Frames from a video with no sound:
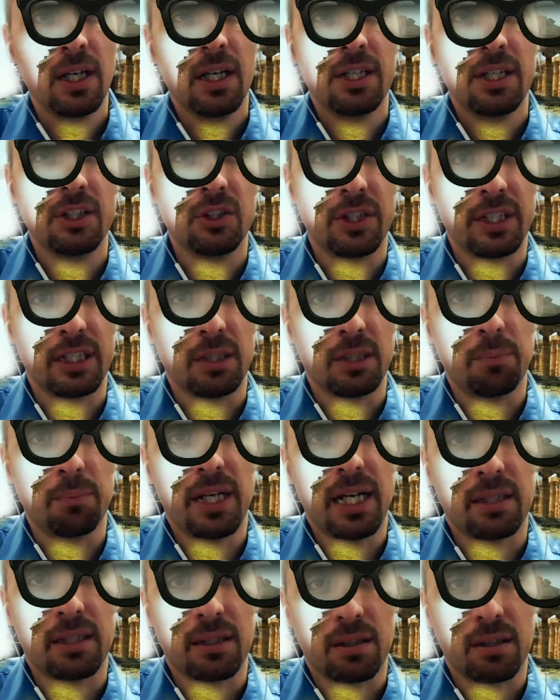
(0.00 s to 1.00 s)
you'll get a
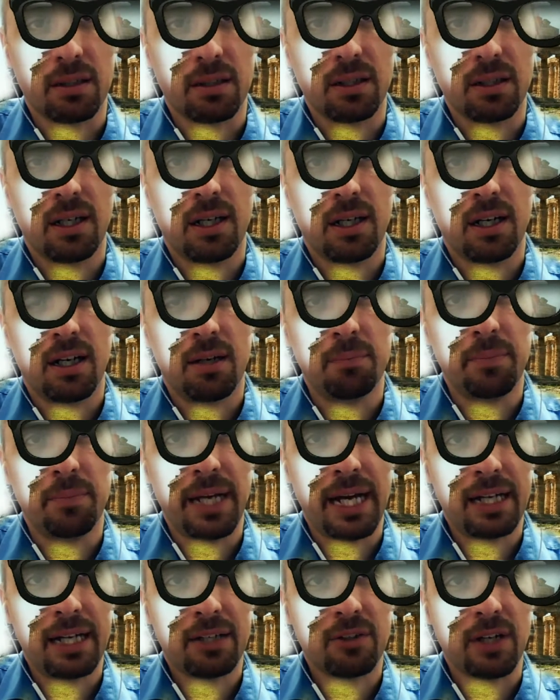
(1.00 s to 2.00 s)
better
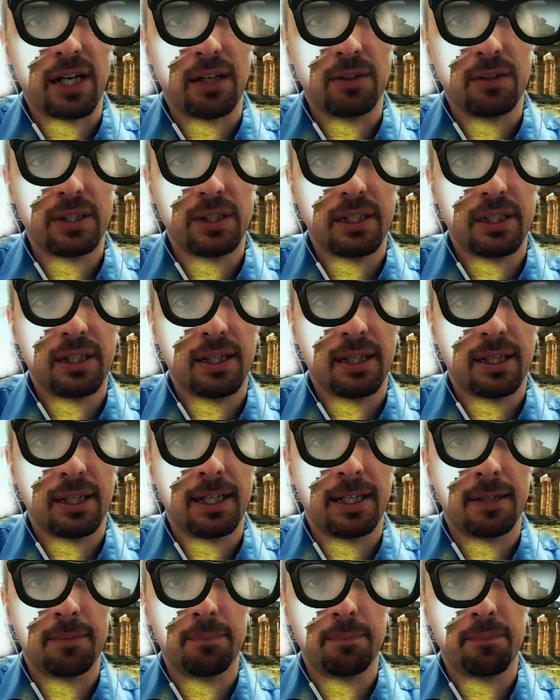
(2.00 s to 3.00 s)
background.
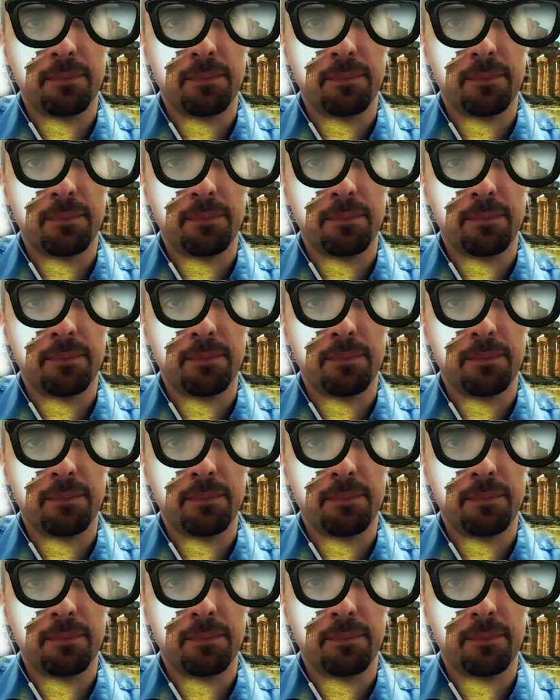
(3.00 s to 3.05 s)
You